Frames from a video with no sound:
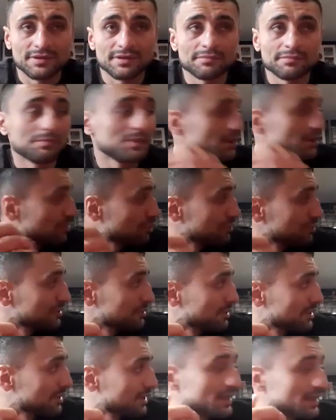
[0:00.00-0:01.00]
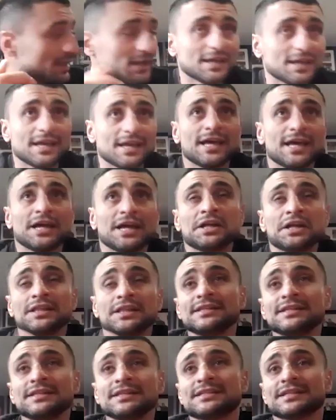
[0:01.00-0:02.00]
Me and Conor Benn.
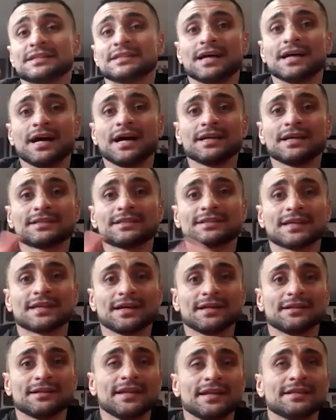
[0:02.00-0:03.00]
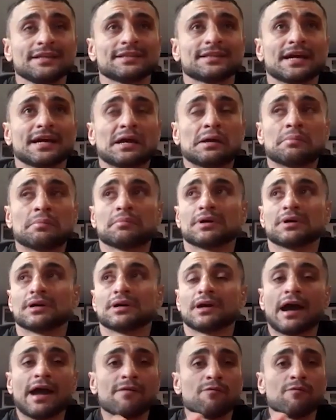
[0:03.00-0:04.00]
Listen, I tell anytime
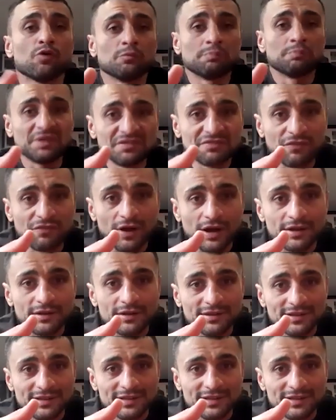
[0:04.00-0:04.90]
I want big fight.